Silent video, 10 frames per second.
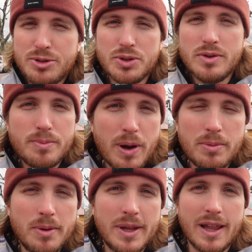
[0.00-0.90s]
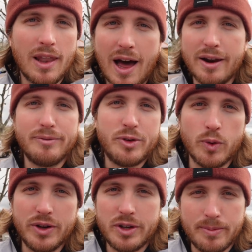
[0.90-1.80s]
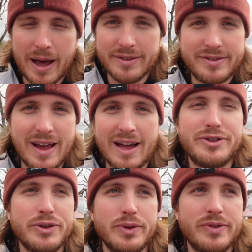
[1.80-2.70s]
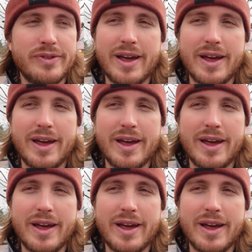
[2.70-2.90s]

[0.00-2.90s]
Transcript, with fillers: sure there are probably a lot of stories about statues